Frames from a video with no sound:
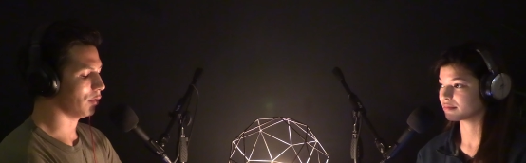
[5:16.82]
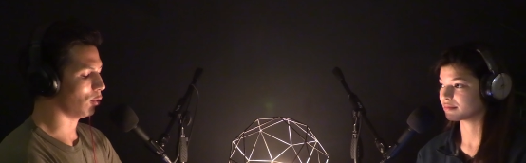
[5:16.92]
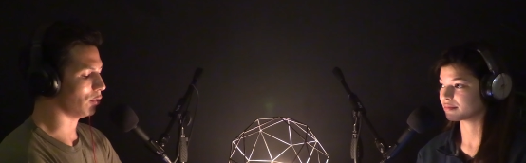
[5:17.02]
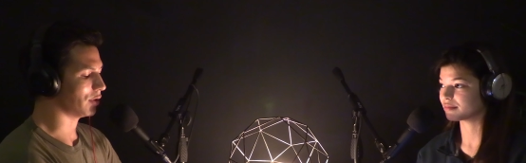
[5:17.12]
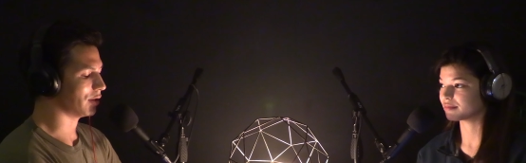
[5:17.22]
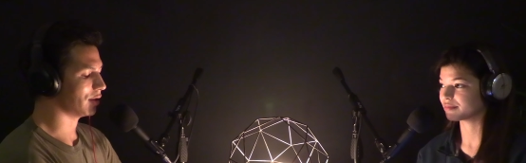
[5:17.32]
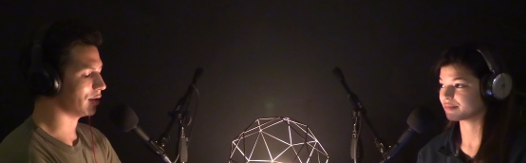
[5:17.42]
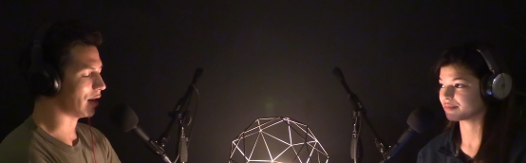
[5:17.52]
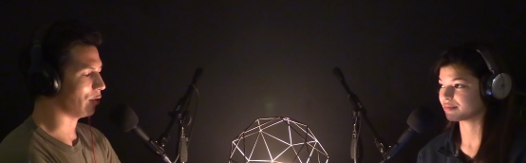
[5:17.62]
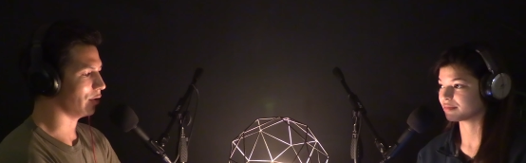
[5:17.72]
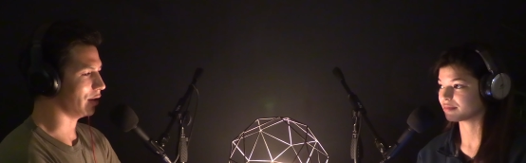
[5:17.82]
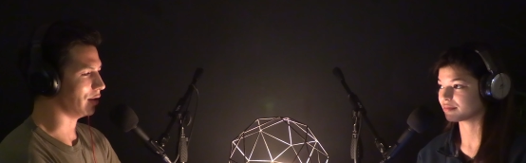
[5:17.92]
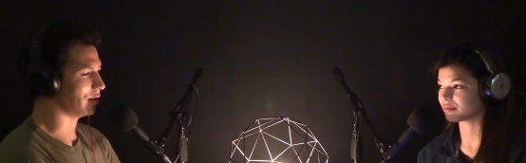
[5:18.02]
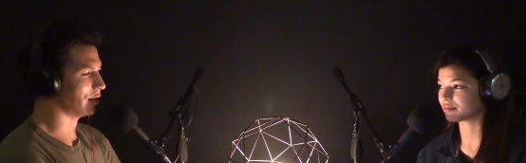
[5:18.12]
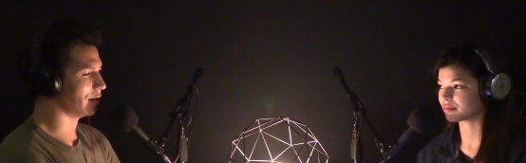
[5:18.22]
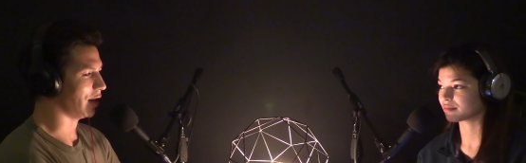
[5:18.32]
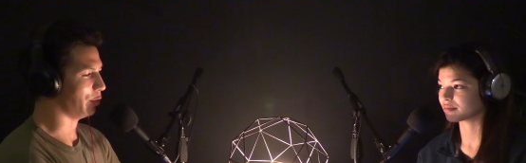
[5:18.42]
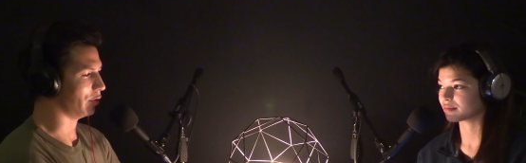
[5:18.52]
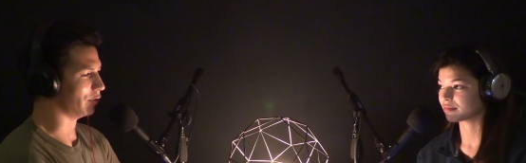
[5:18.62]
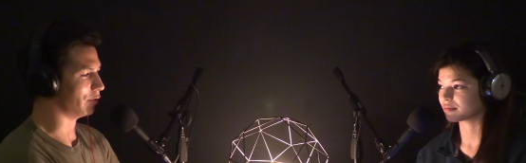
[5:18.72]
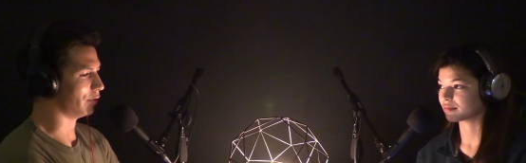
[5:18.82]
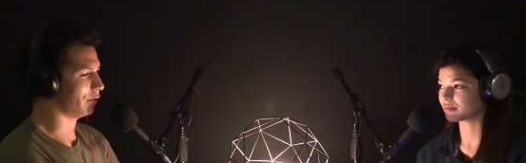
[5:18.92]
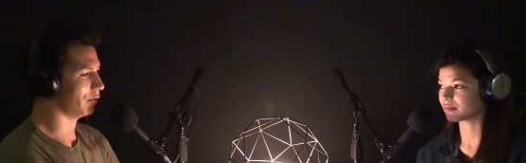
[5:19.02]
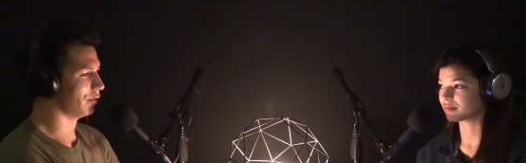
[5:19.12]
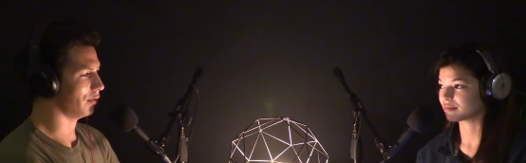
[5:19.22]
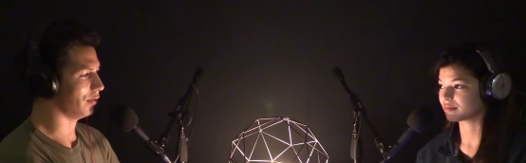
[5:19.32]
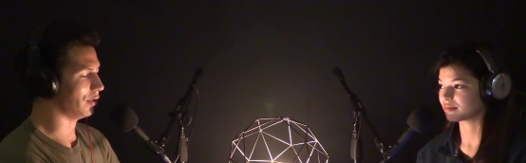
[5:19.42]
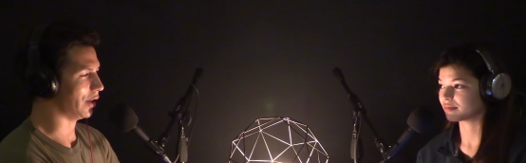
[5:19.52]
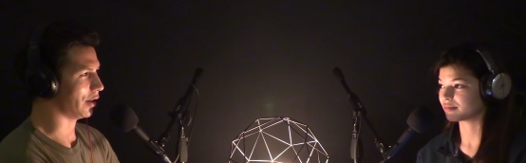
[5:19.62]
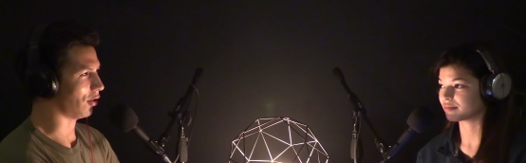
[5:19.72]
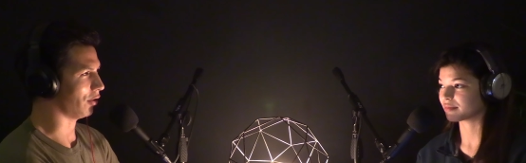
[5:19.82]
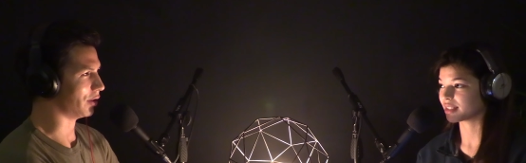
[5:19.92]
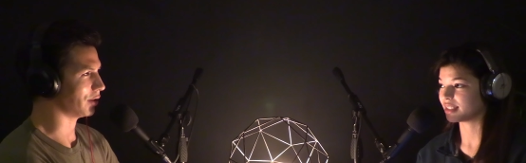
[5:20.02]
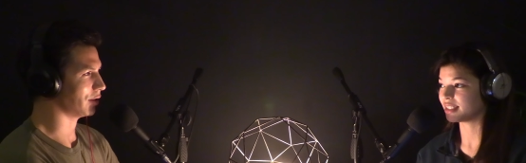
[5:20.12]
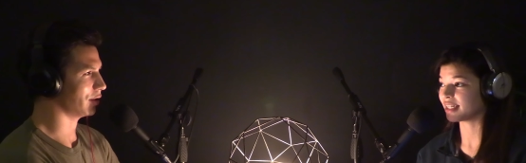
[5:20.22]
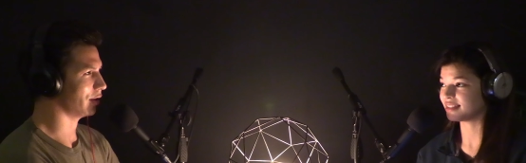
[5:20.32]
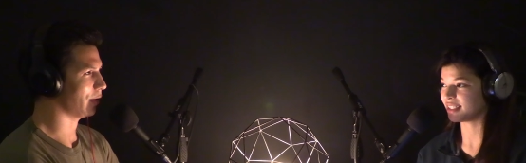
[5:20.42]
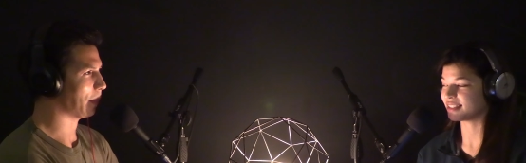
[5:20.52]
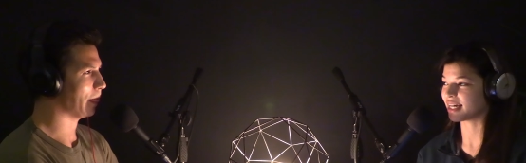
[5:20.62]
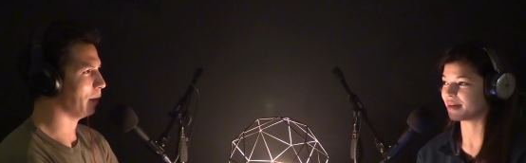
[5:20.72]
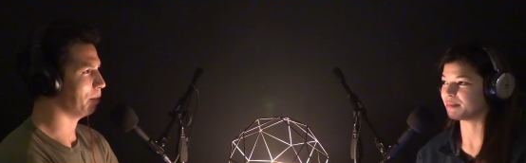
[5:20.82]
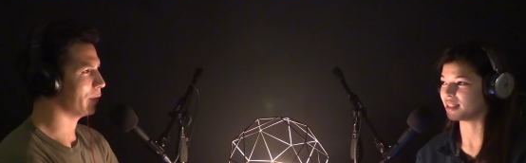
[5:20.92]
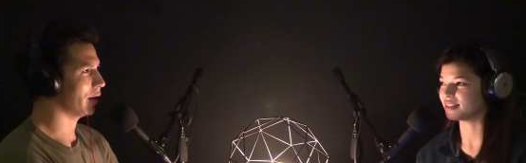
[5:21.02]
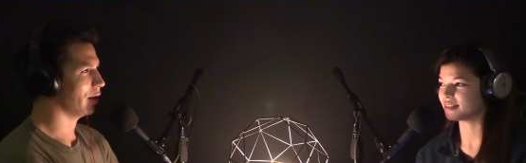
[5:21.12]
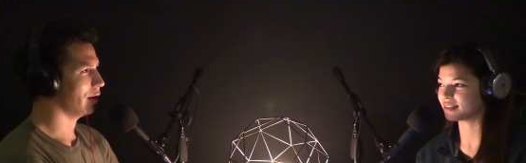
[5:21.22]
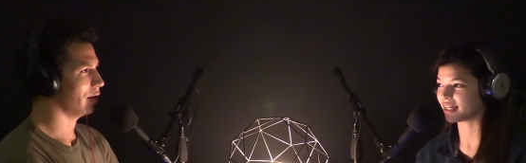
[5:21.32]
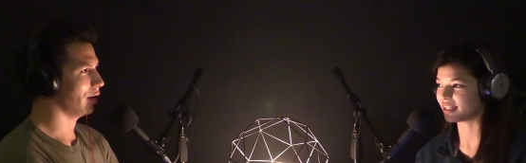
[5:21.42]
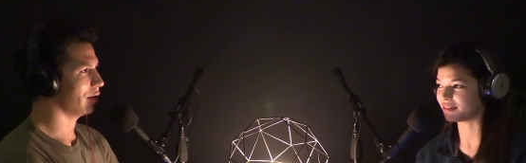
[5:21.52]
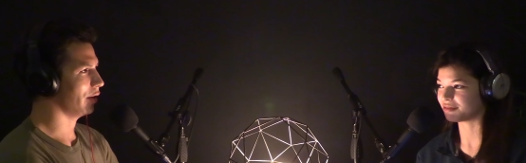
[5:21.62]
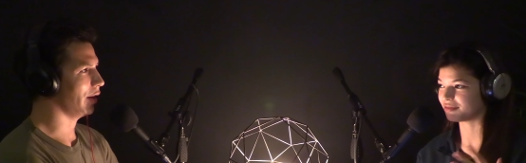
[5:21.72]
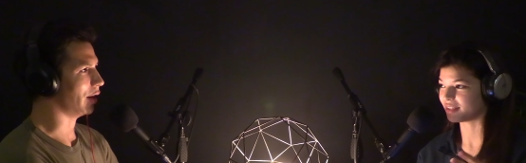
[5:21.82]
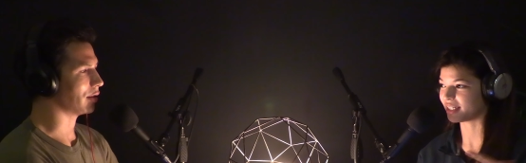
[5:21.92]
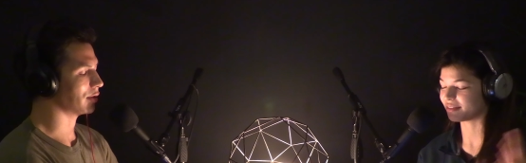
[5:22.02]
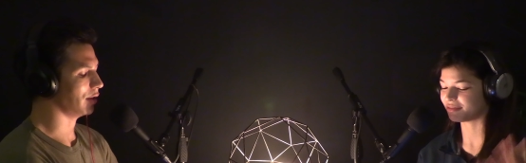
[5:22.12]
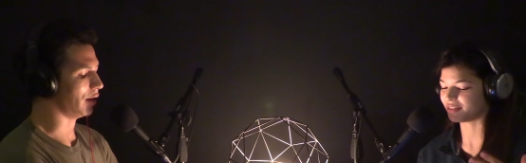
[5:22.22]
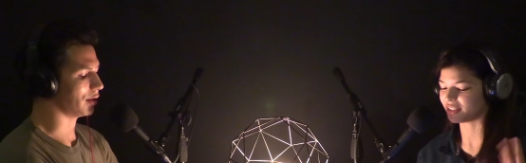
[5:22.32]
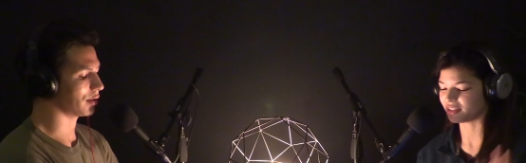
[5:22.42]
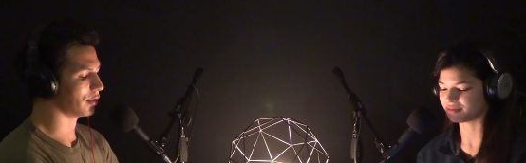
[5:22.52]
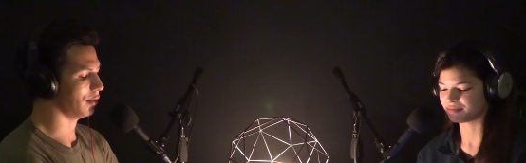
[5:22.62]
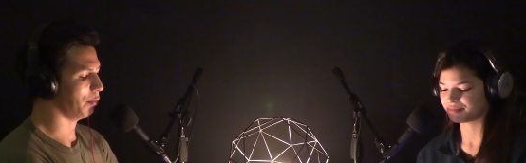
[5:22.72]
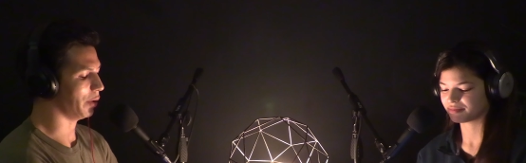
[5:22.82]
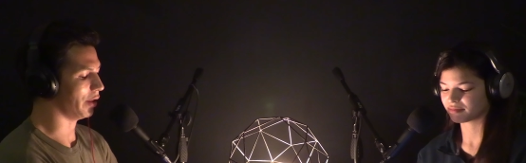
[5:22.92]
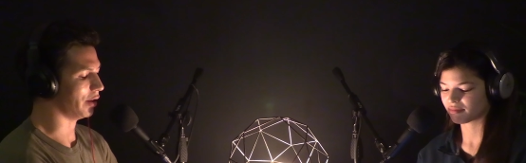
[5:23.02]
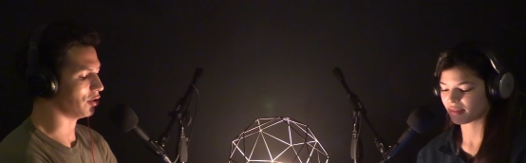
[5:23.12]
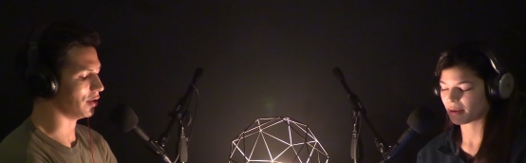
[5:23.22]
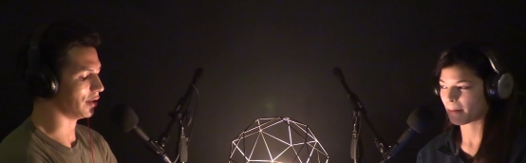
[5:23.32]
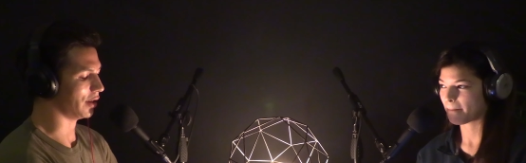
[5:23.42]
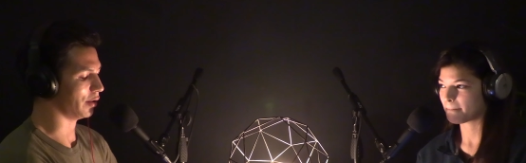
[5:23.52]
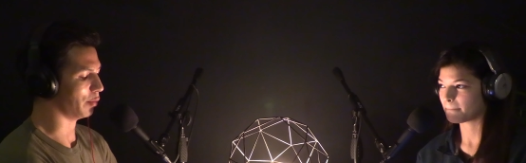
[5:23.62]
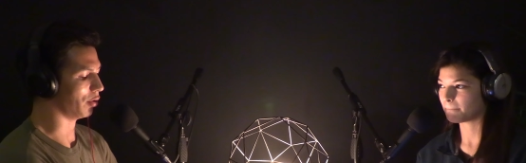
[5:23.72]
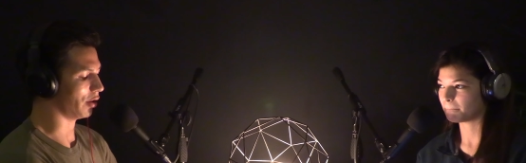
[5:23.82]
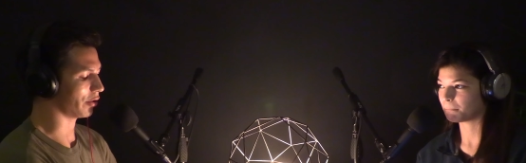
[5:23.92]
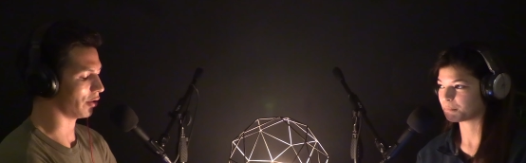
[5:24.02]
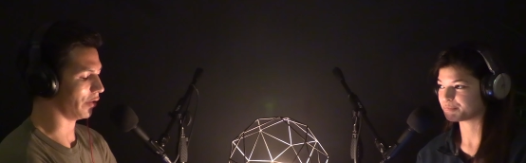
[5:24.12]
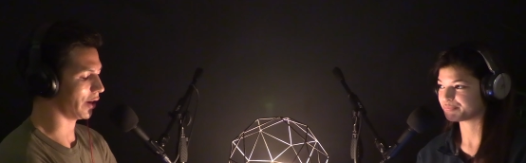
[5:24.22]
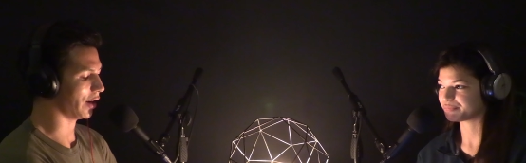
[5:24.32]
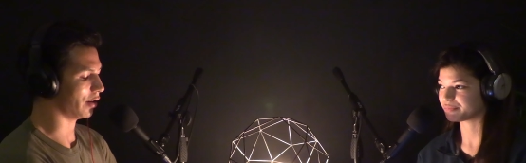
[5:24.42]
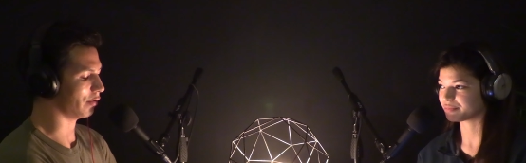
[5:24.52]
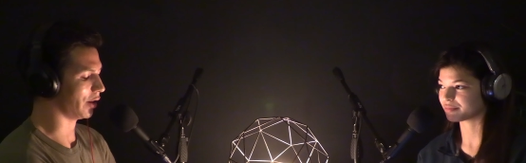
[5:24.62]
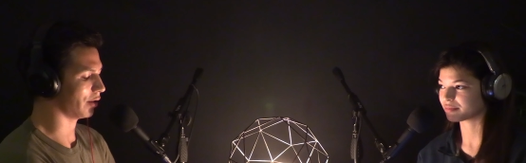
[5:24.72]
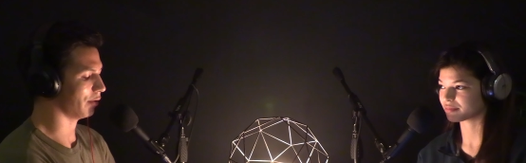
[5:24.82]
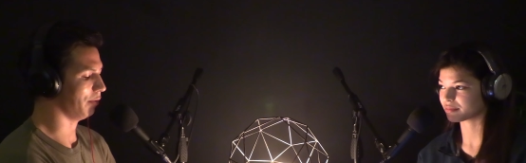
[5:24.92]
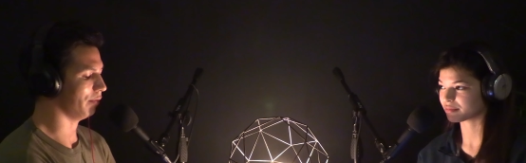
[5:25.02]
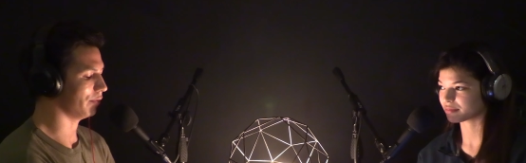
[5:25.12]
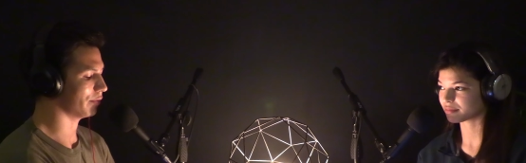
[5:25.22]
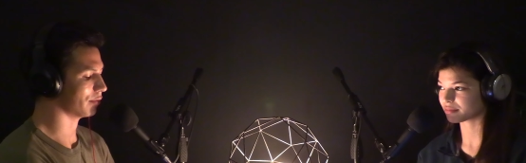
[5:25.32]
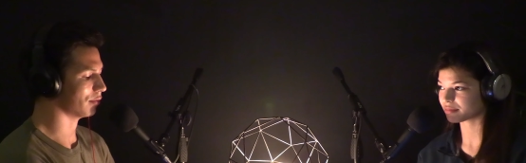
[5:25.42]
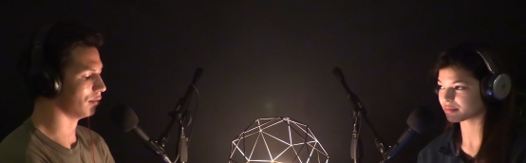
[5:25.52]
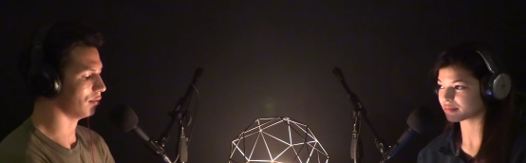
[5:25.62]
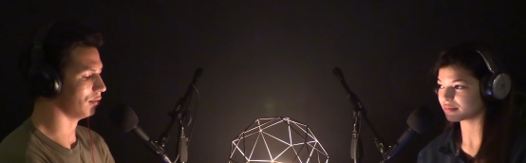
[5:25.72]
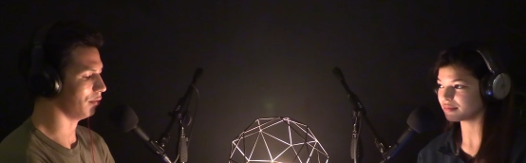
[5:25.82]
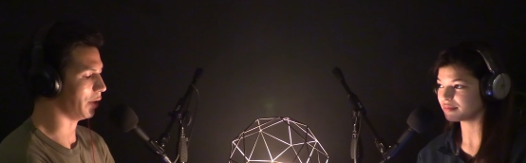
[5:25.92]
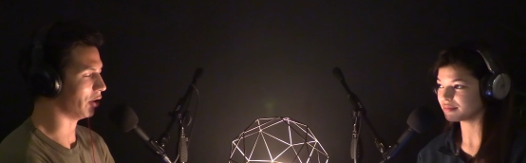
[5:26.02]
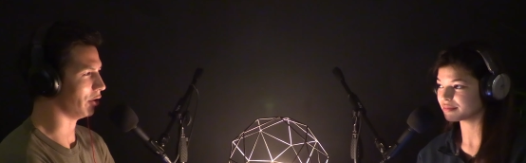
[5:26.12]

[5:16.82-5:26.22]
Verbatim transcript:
Speaker 1: old sounding type of like artist.
Speaker 2: Yeah, it's like timeless kind of. Yes, like, yes.
Speaker 1: Feel. But then she said the blonde girl, and it kind of like made